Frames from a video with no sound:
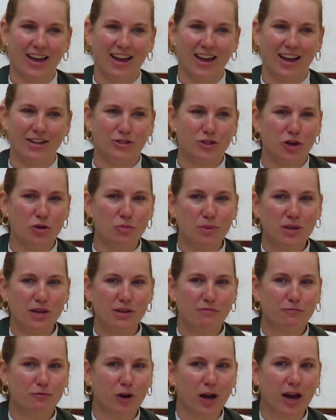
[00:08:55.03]
And don't be
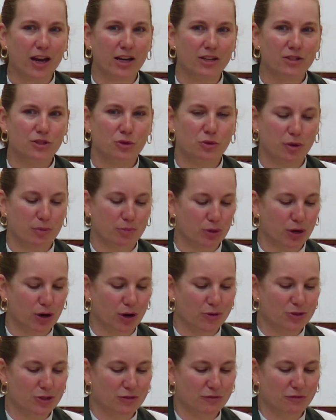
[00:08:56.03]
afraid to
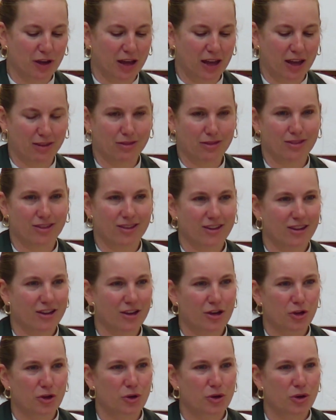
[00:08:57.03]
approach faith
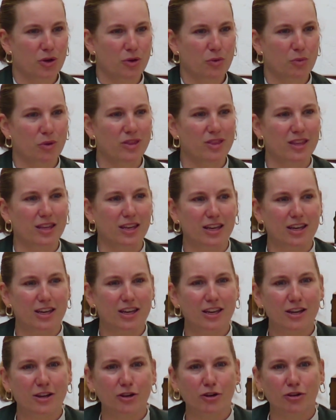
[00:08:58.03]
with the
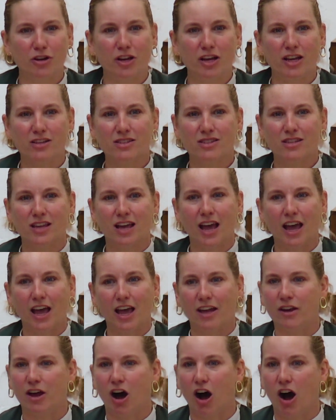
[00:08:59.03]
eagerness
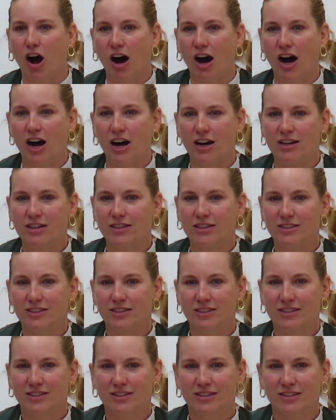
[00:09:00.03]
and awe
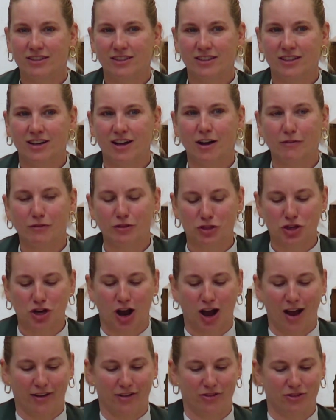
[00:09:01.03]
of a
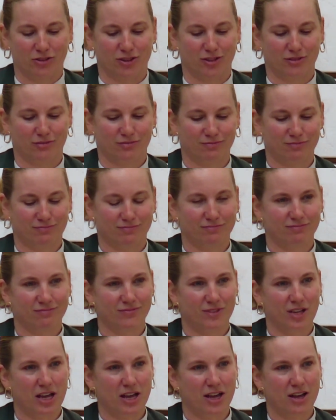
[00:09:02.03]
child.
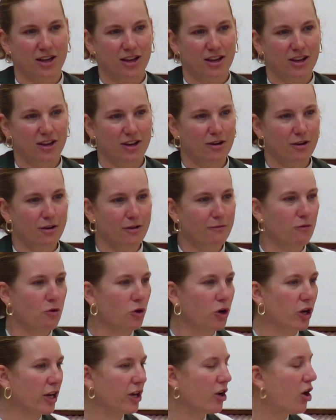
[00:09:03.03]

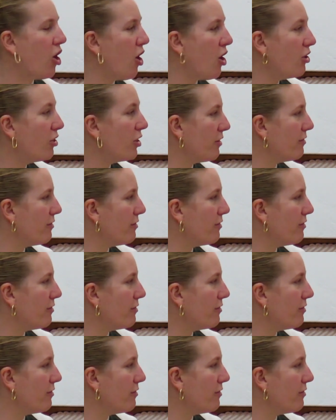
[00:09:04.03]
For in all